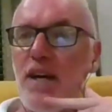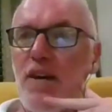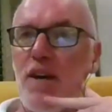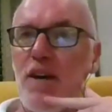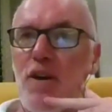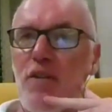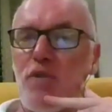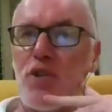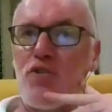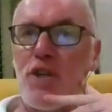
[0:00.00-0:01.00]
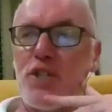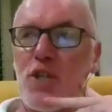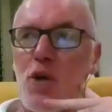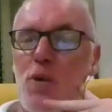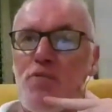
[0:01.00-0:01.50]
If we're trying
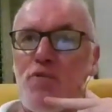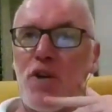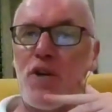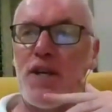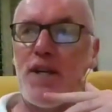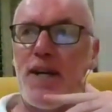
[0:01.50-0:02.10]
to hope for